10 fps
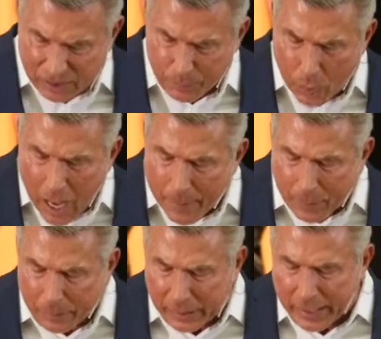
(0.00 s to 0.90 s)
is
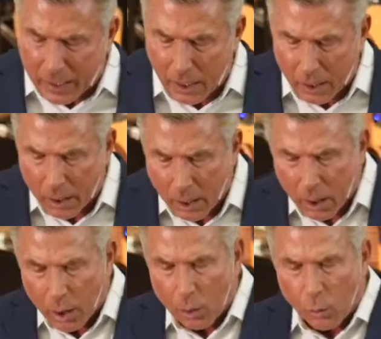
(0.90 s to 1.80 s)
probably
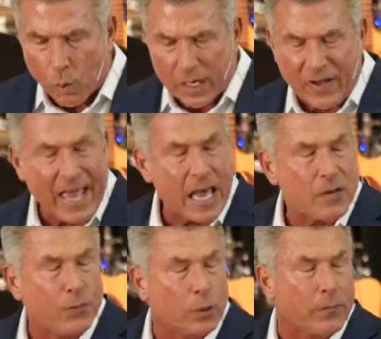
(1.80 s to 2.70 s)
one of a
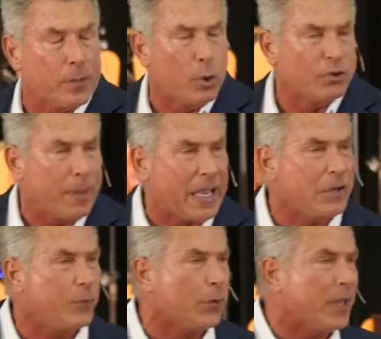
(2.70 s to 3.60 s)
handful of the most
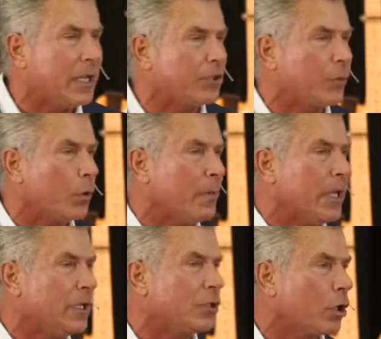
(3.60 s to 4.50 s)
painful things for
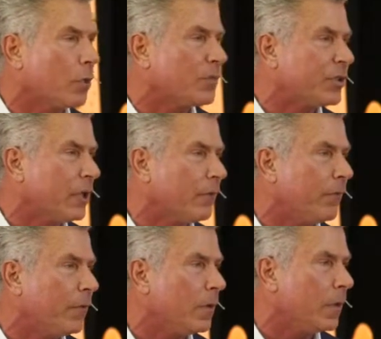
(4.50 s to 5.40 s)
me in terms
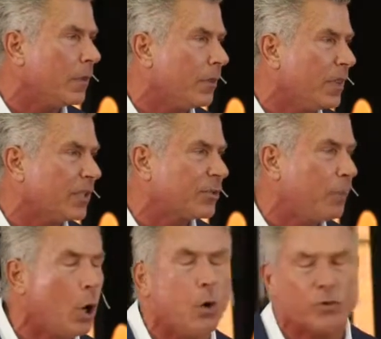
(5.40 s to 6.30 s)
of this
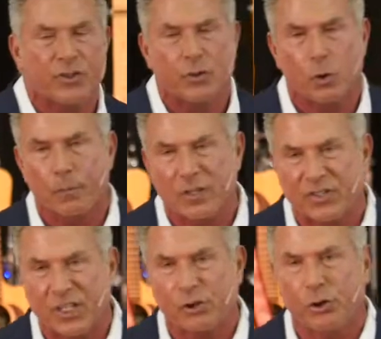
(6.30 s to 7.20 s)
post or
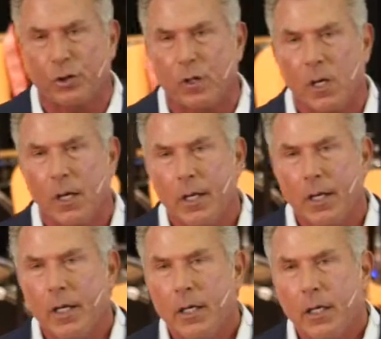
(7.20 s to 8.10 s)
position
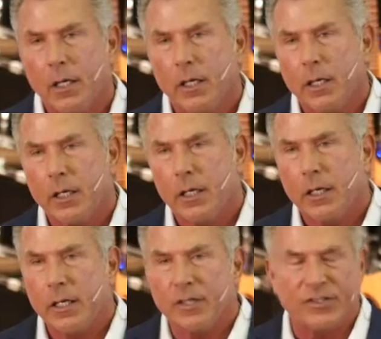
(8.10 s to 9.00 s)

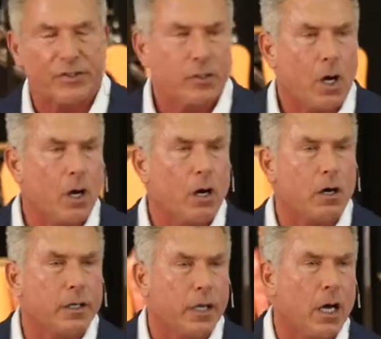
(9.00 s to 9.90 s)
is
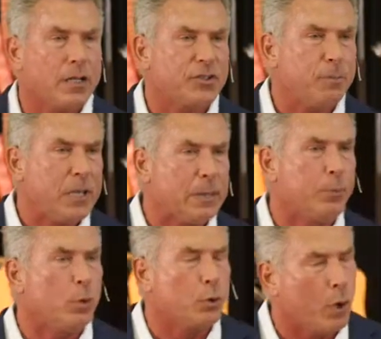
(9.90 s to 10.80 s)
are God's
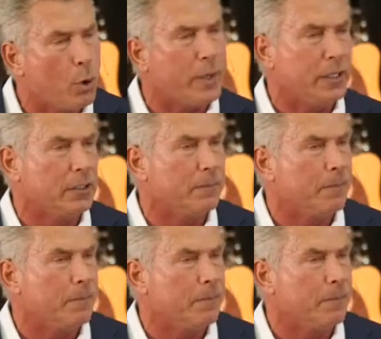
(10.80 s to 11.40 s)
people growing?